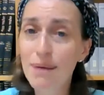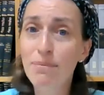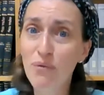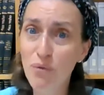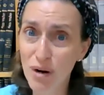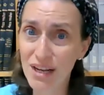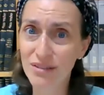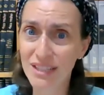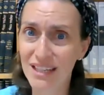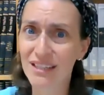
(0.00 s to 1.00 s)
before he
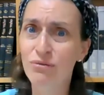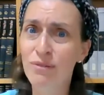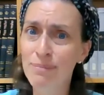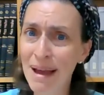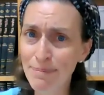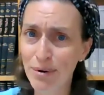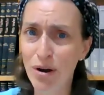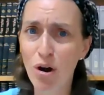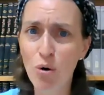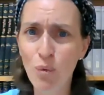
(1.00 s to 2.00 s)
goes in. He'll
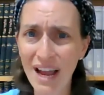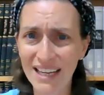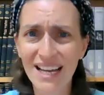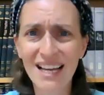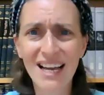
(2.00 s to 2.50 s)
remember, oh, wait,